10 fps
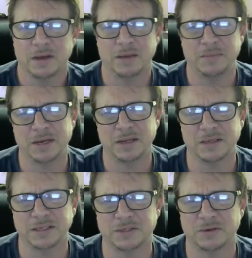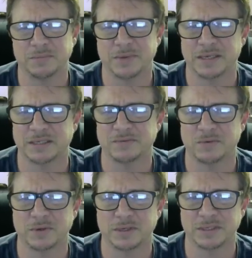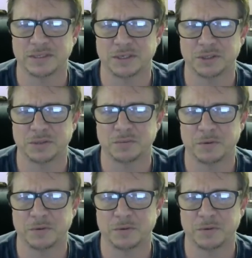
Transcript: I mean, unless you're a massive organization